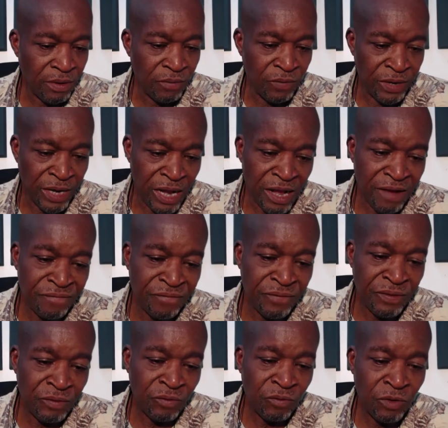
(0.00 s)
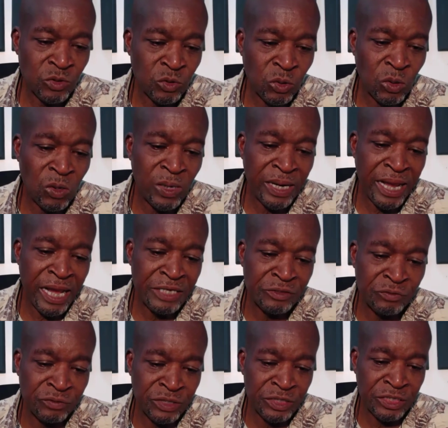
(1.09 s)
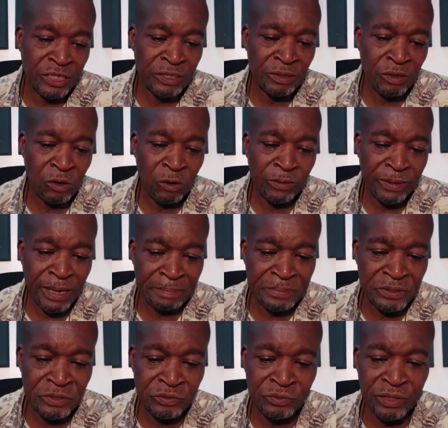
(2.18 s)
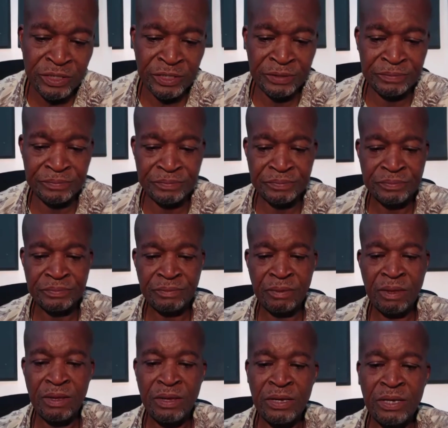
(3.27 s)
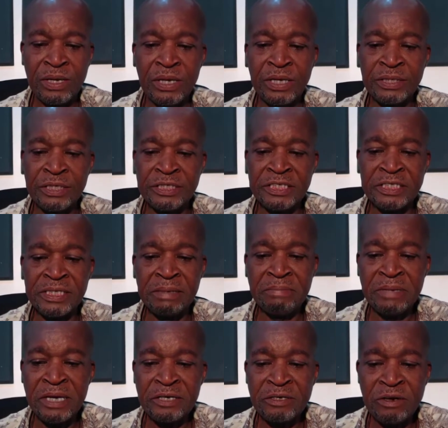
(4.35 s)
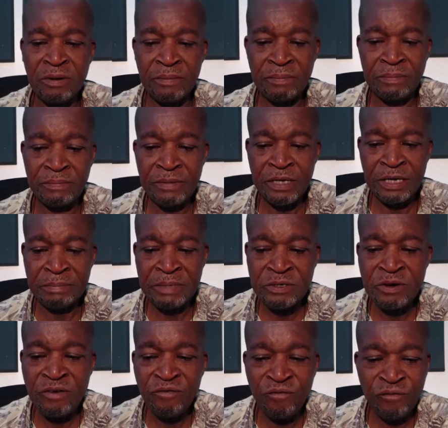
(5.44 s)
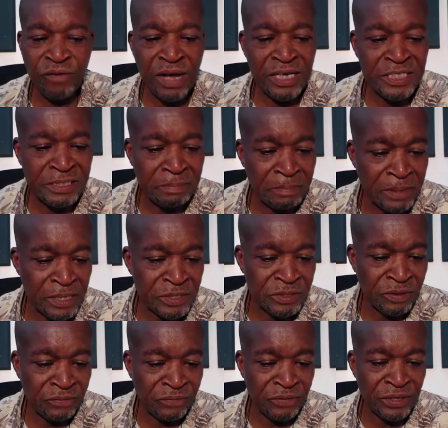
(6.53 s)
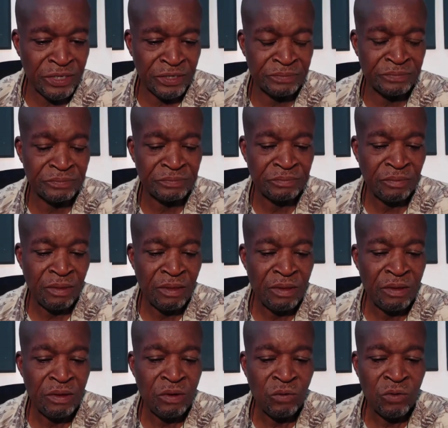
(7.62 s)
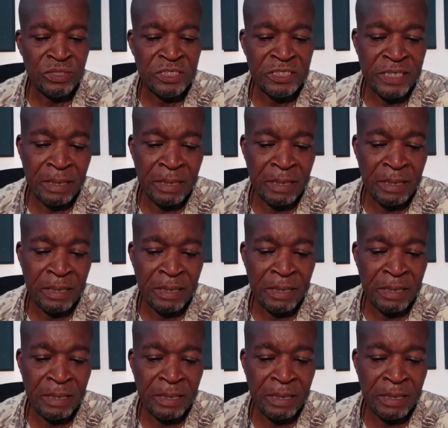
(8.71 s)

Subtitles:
We have what we call light reading or rapid reading. This is a medium fast pace of reading which is